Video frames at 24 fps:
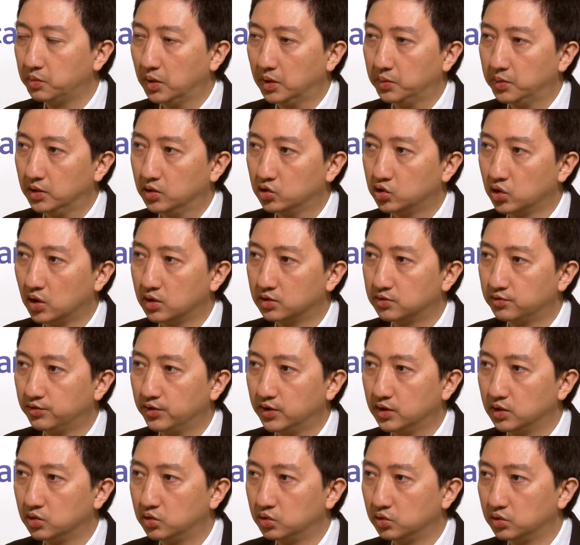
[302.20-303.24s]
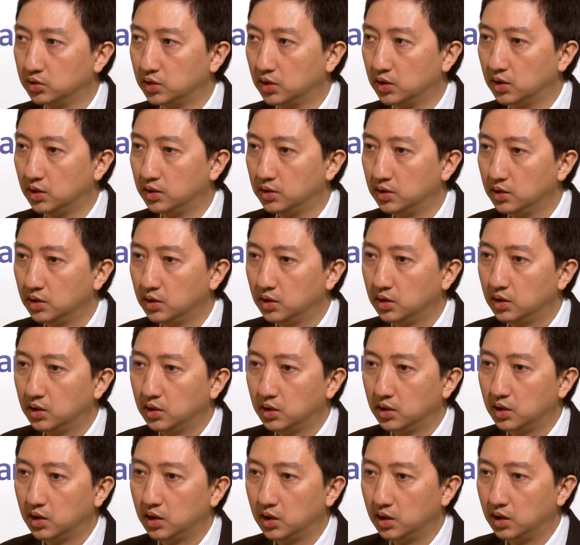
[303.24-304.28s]
maybe transfer to the
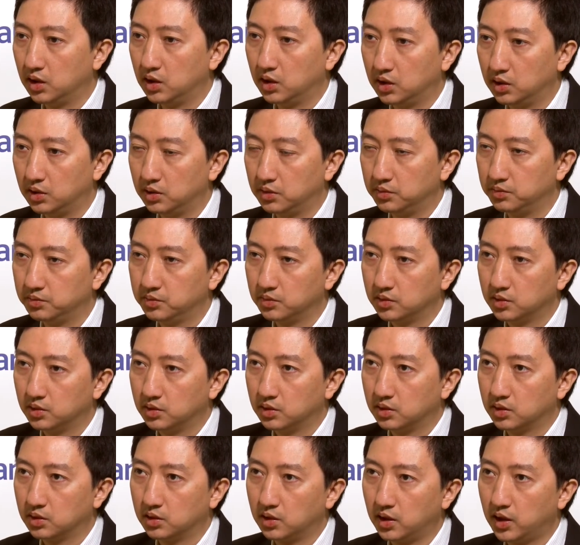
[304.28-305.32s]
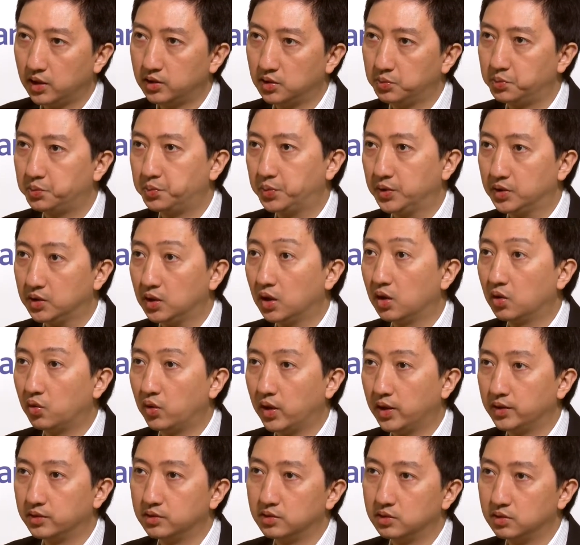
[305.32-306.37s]
uh,
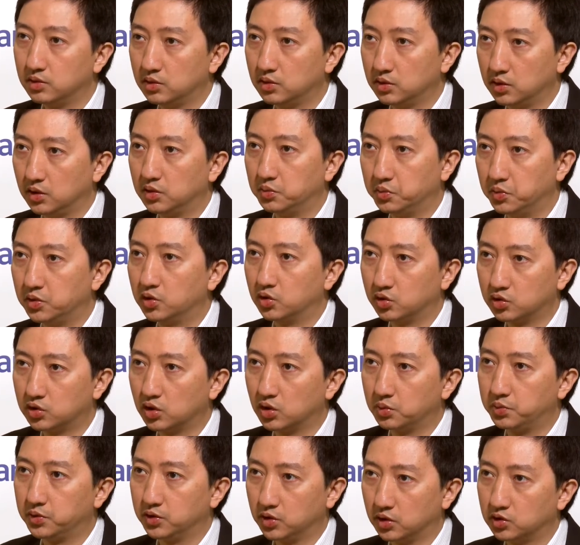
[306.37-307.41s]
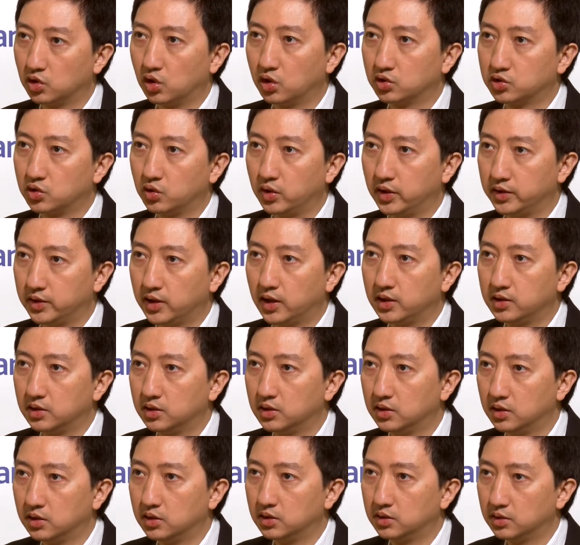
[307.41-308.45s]
anti-PD-L1 immunotherapy is also
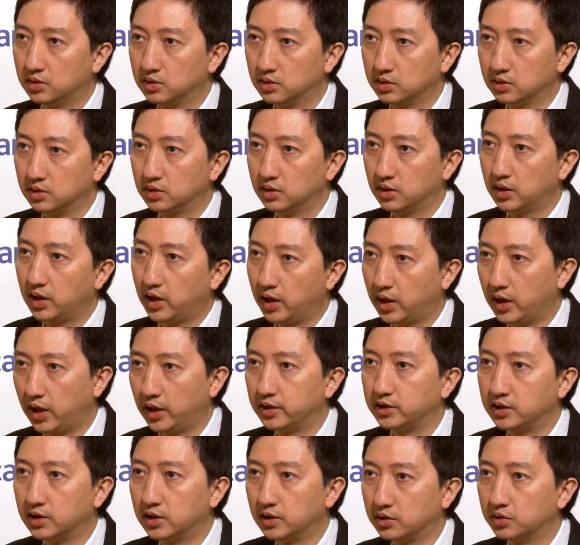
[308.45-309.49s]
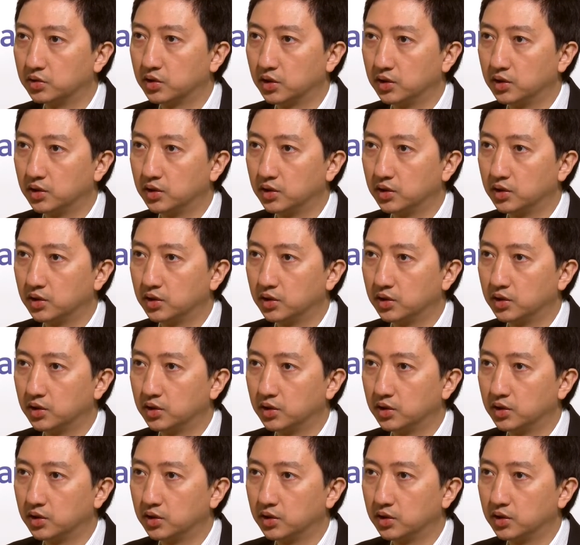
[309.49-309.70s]
another uh, idea.